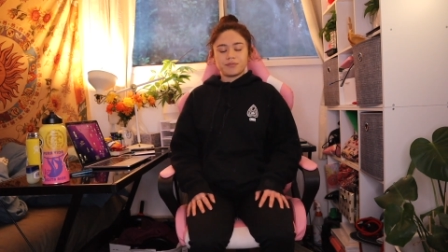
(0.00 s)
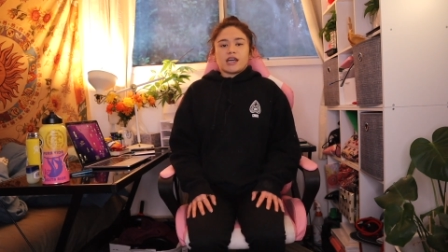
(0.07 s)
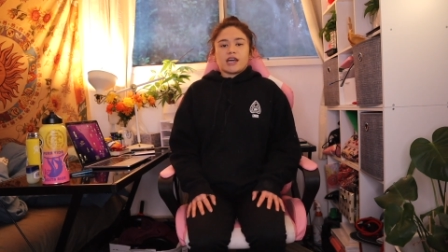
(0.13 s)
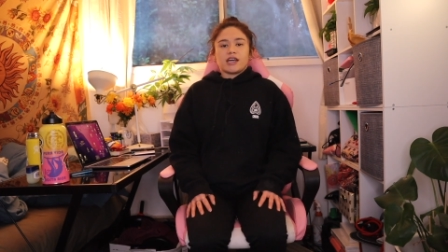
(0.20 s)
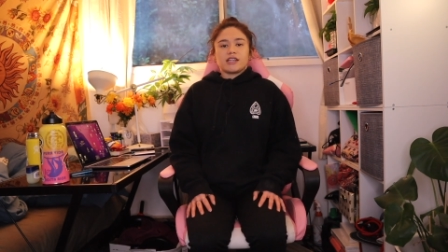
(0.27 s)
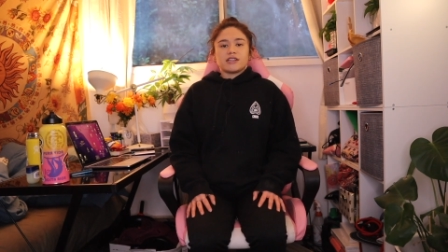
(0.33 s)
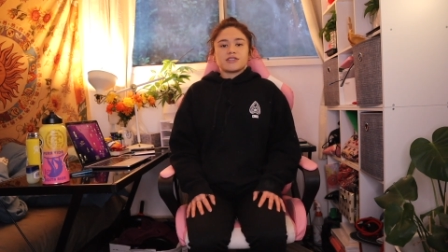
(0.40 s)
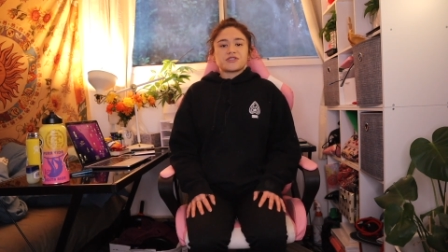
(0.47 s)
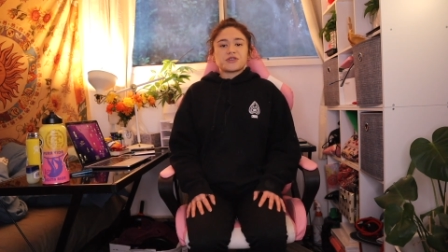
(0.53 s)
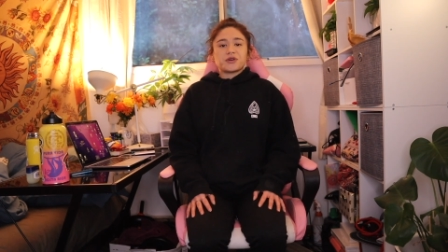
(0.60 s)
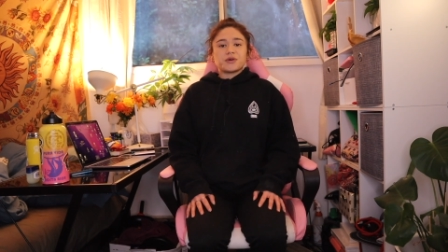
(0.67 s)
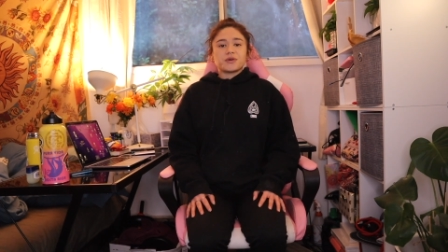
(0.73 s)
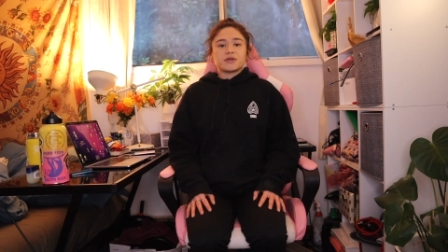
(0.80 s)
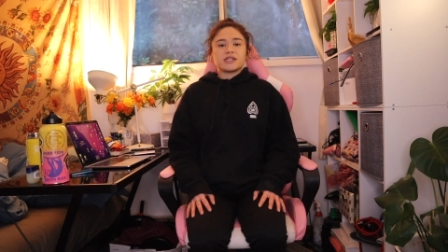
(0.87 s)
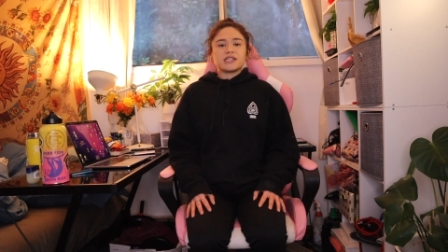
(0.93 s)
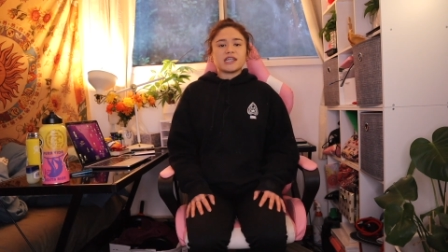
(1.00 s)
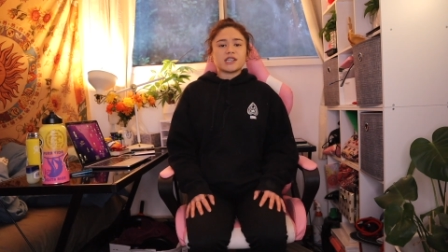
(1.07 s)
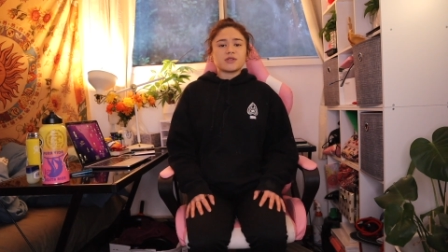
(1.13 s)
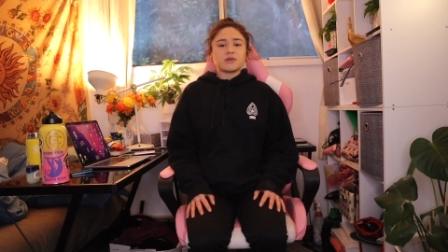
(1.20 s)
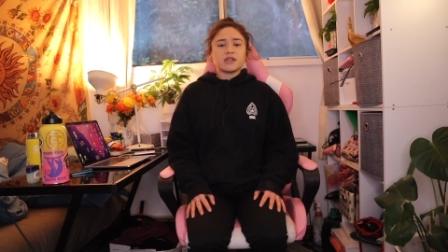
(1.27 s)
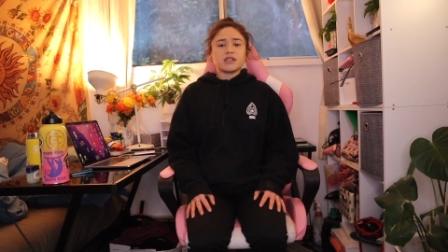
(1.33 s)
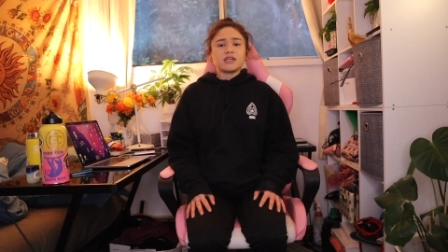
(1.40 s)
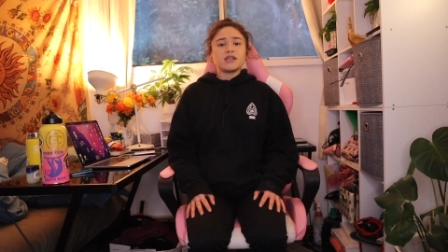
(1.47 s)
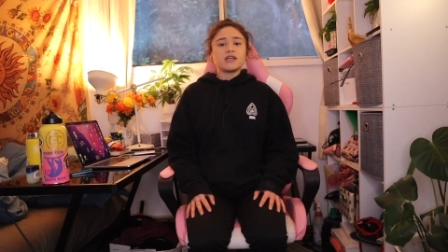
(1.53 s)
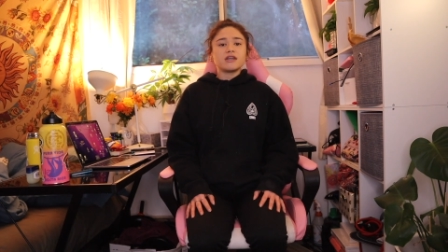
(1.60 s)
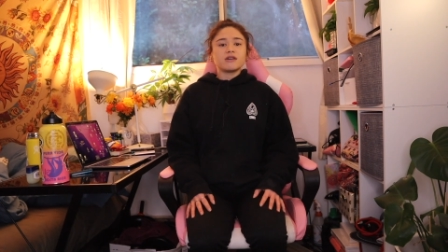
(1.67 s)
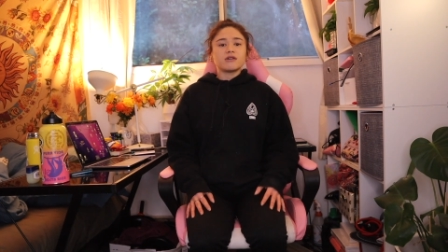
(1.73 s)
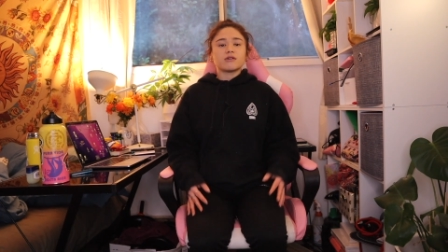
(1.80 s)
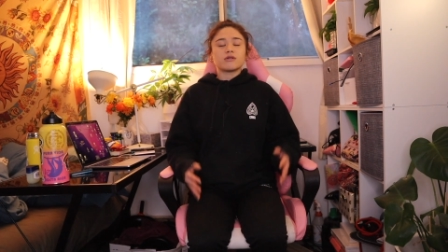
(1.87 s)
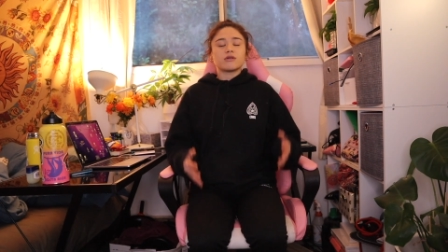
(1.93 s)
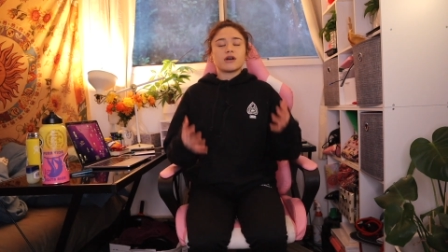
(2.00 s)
And so next we're gonna